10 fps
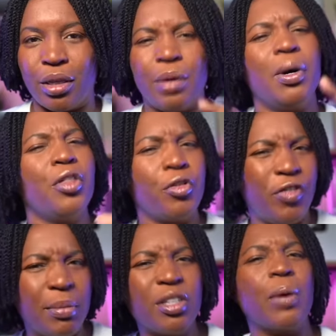There were other
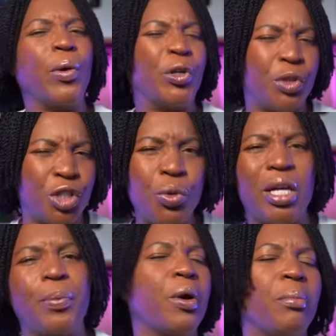females I worked with too
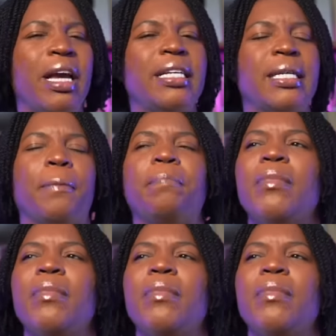that were amazing.